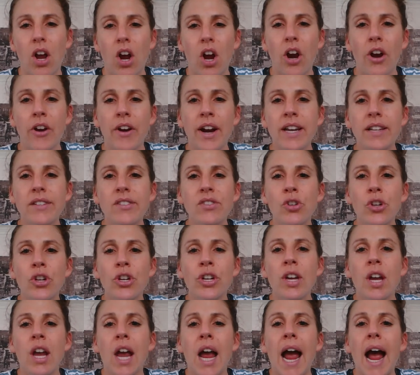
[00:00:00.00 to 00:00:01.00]
All right,
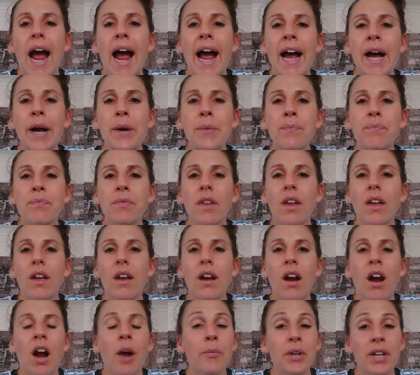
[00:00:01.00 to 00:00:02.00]
so I'm
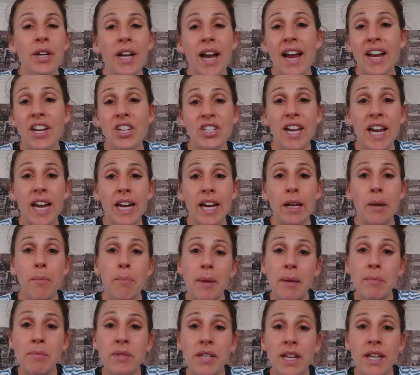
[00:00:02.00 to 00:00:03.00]
going to hashtag
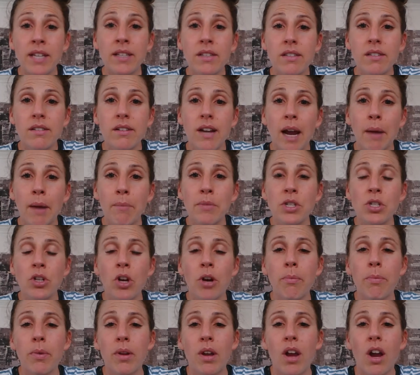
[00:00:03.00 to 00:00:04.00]
beep test up the
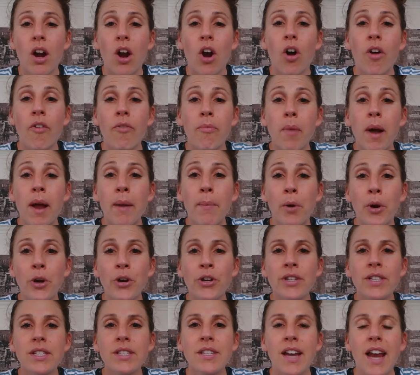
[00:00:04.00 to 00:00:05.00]
top of my
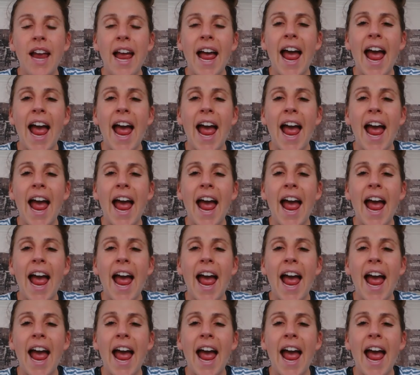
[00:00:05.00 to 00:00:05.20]
post,